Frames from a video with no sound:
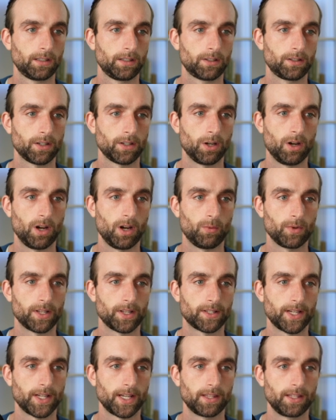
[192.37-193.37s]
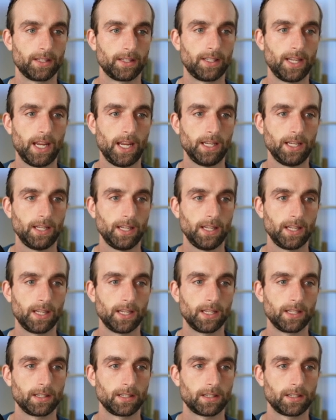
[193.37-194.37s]
So I want to say the date
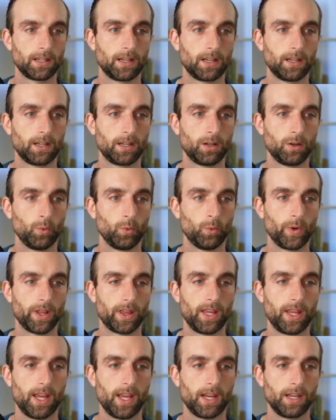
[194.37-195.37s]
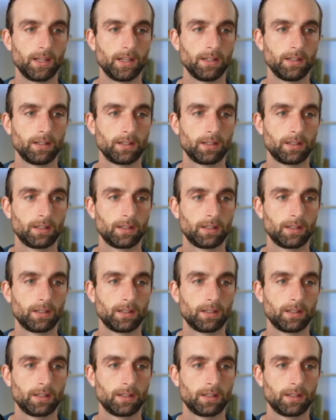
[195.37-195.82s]
is within